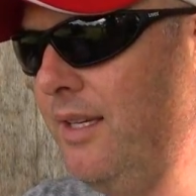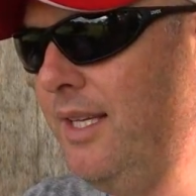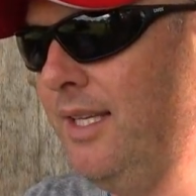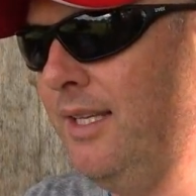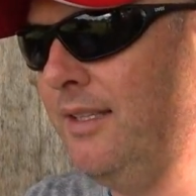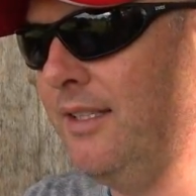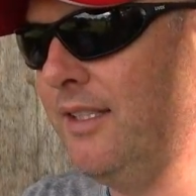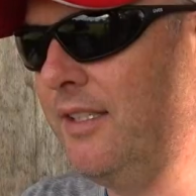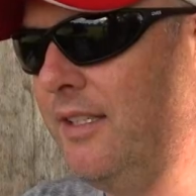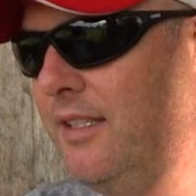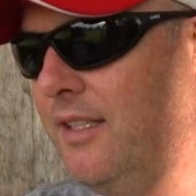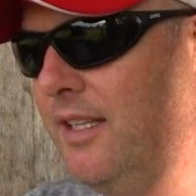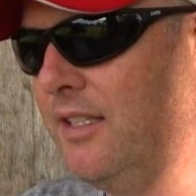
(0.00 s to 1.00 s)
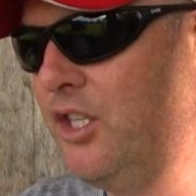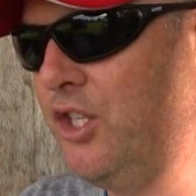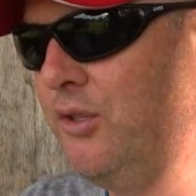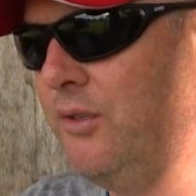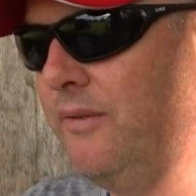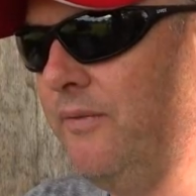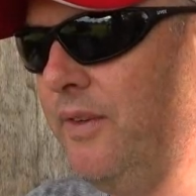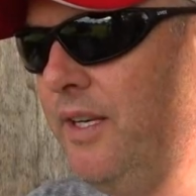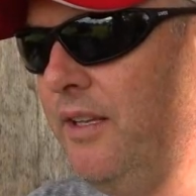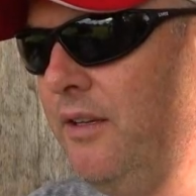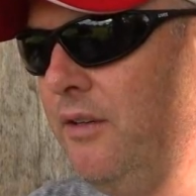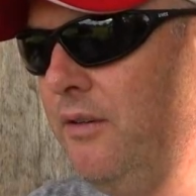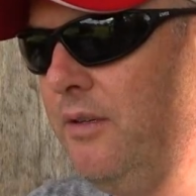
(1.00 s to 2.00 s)
It does shoot
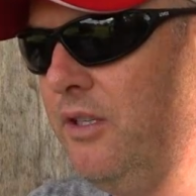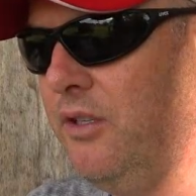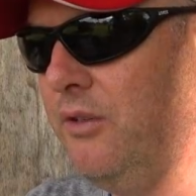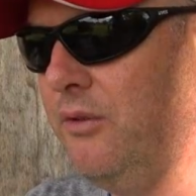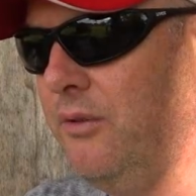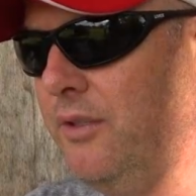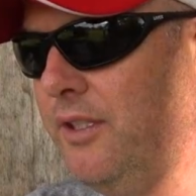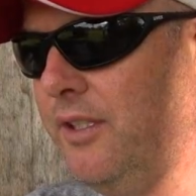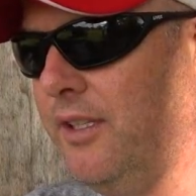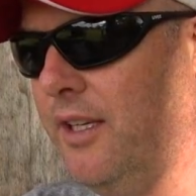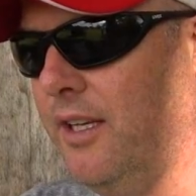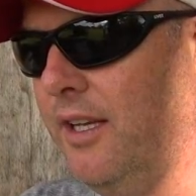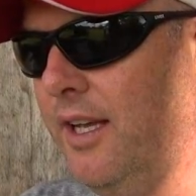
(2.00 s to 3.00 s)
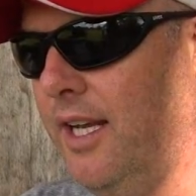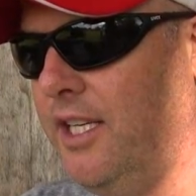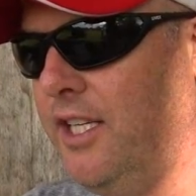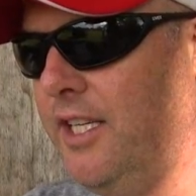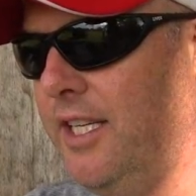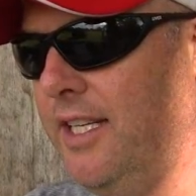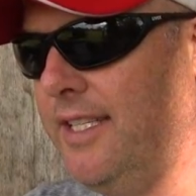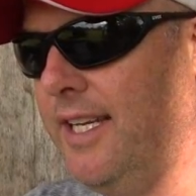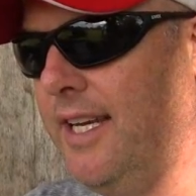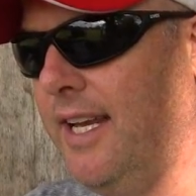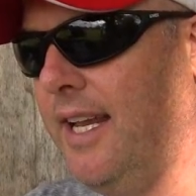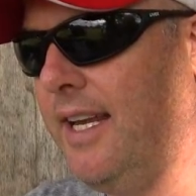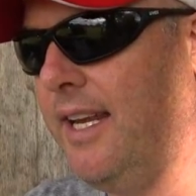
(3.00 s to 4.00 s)
video. It shoots HD
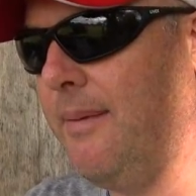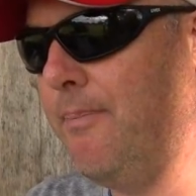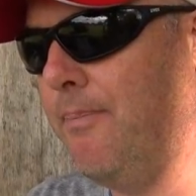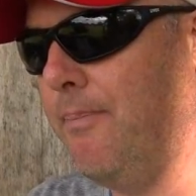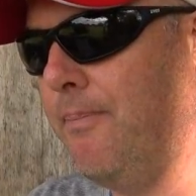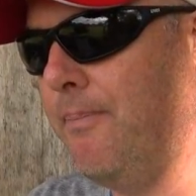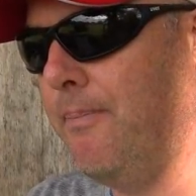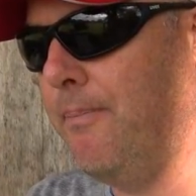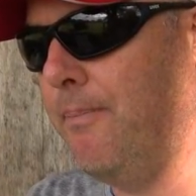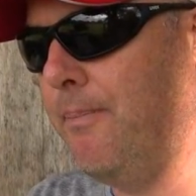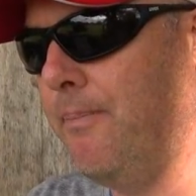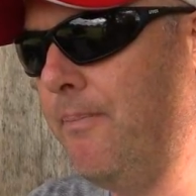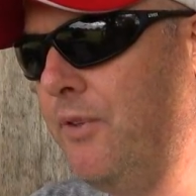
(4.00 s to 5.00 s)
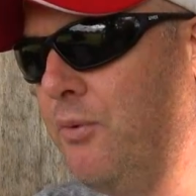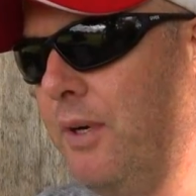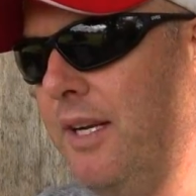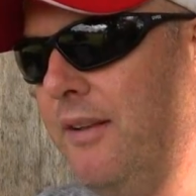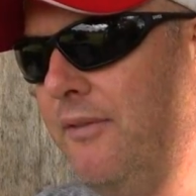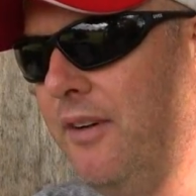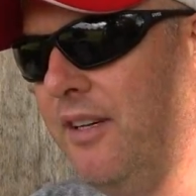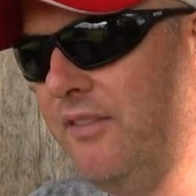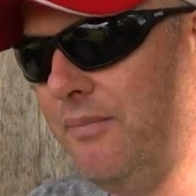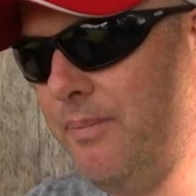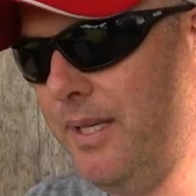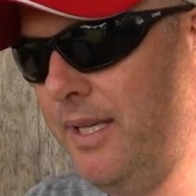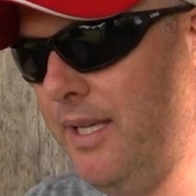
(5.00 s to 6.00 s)
1080
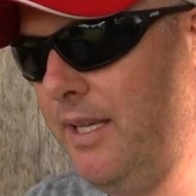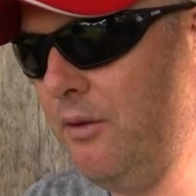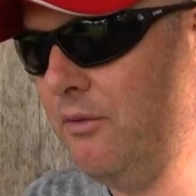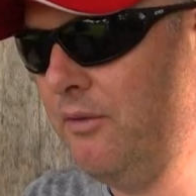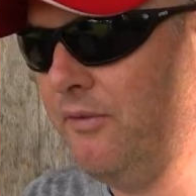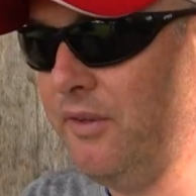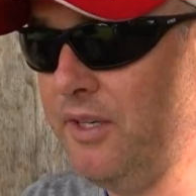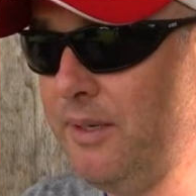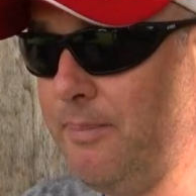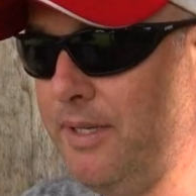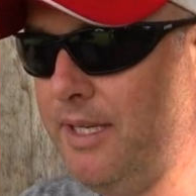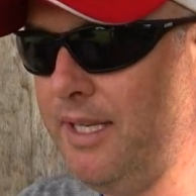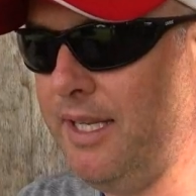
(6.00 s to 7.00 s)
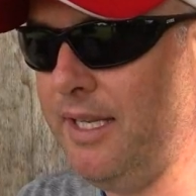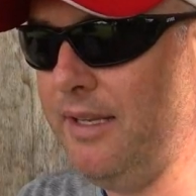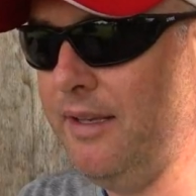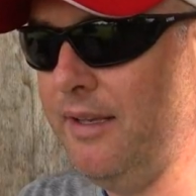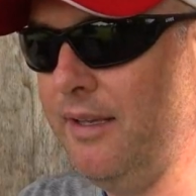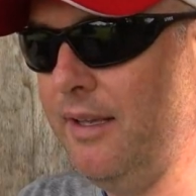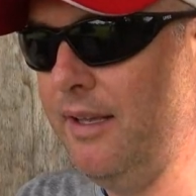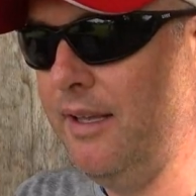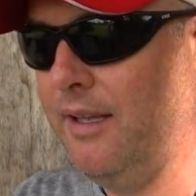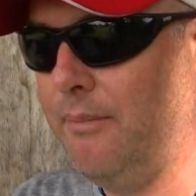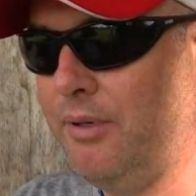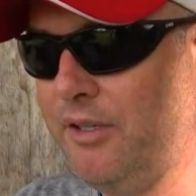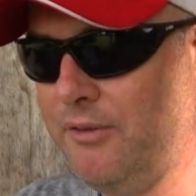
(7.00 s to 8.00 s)
25p or 30p
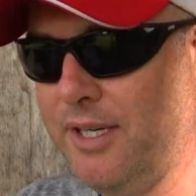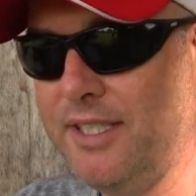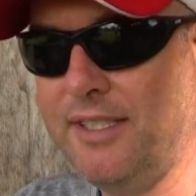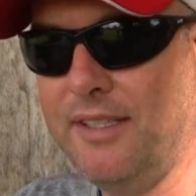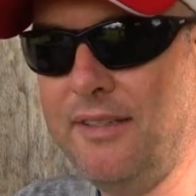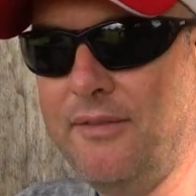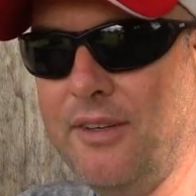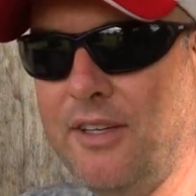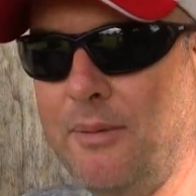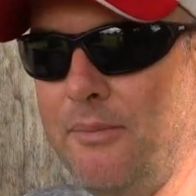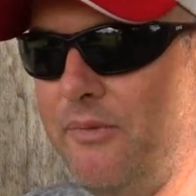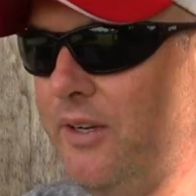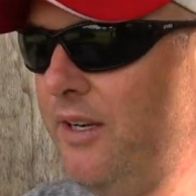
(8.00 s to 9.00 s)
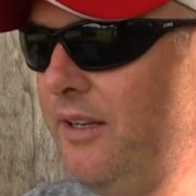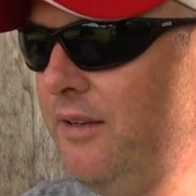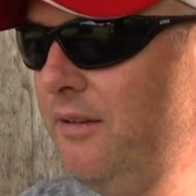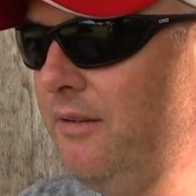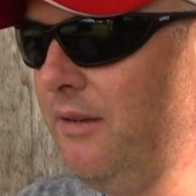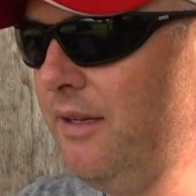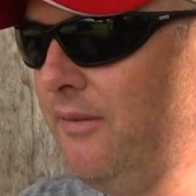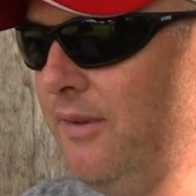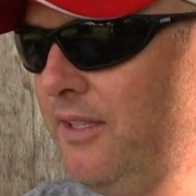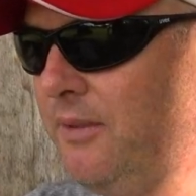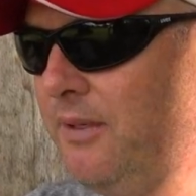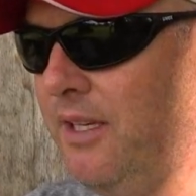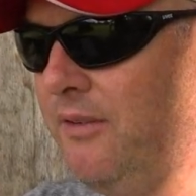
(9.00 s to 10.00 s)
progressive video, if
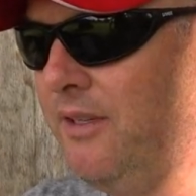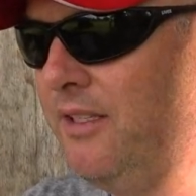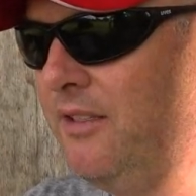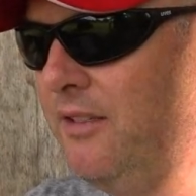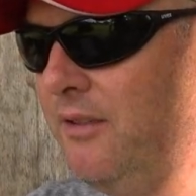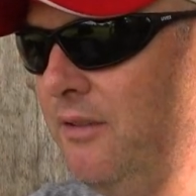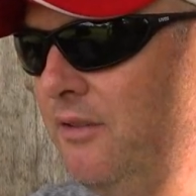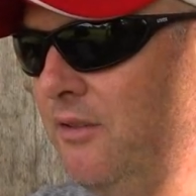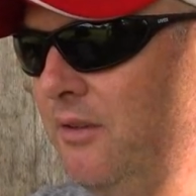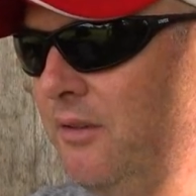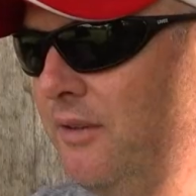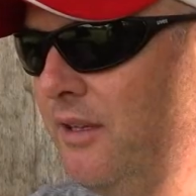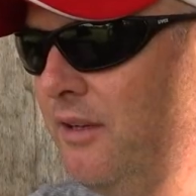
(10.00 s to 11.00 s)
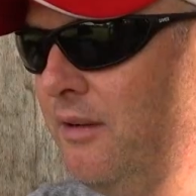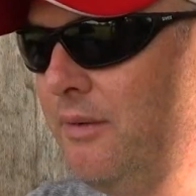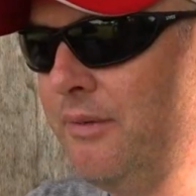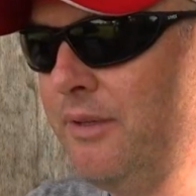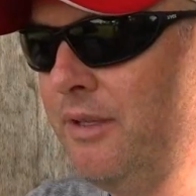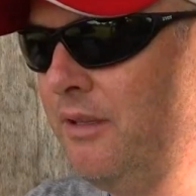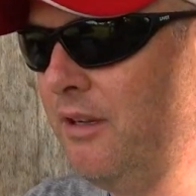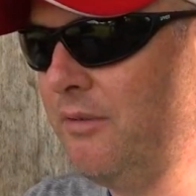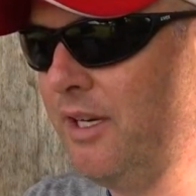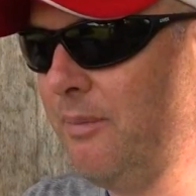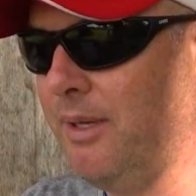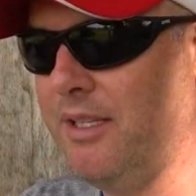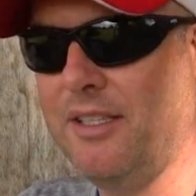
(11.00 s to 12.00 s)
that's what you're into, although I would not
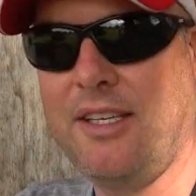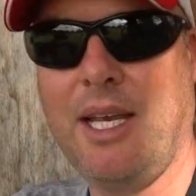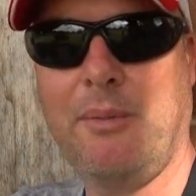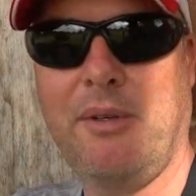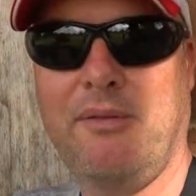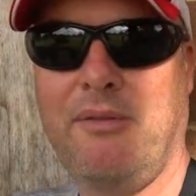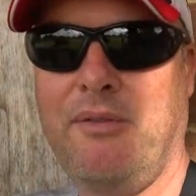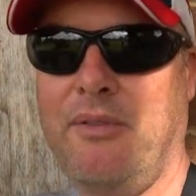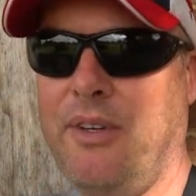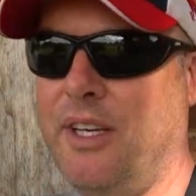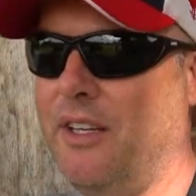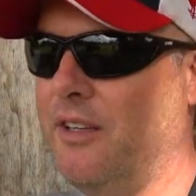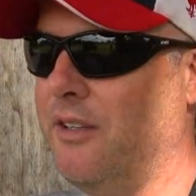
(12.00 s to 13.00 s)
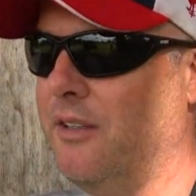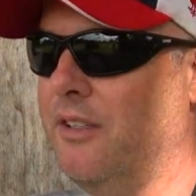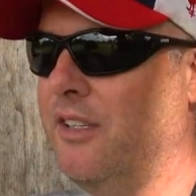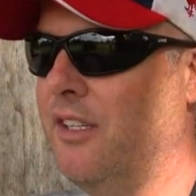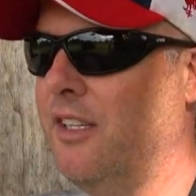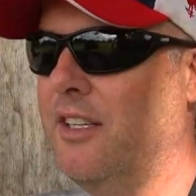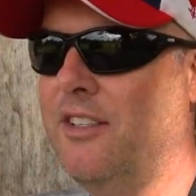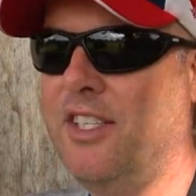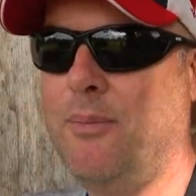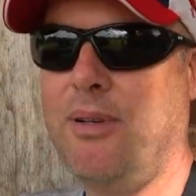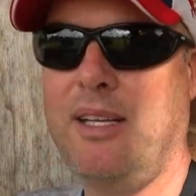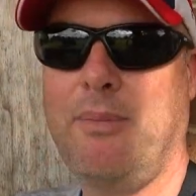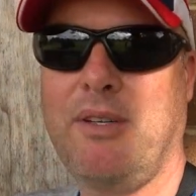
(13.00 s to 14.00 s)
recommend this camera for video,
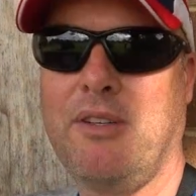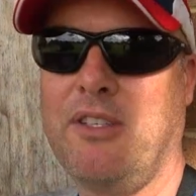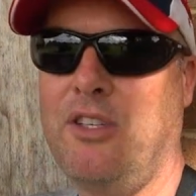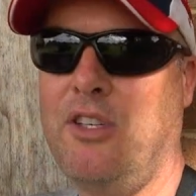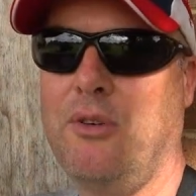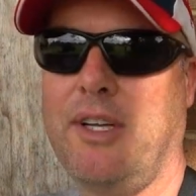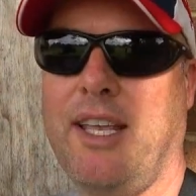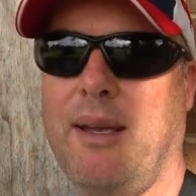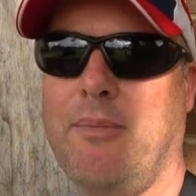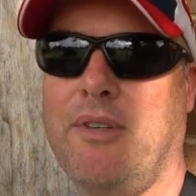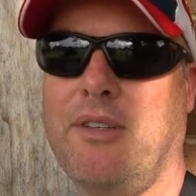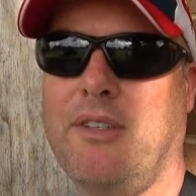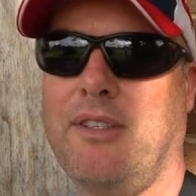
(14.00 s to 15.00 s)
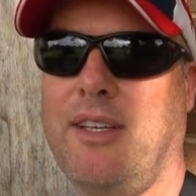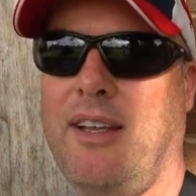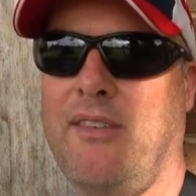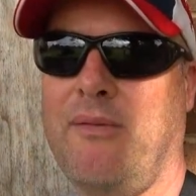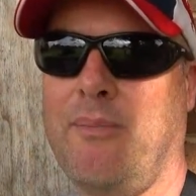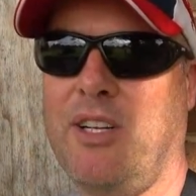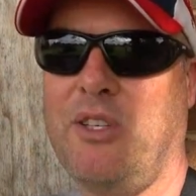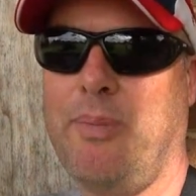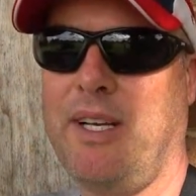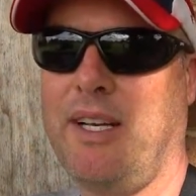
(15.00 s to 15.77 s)
simply because newer cameras have much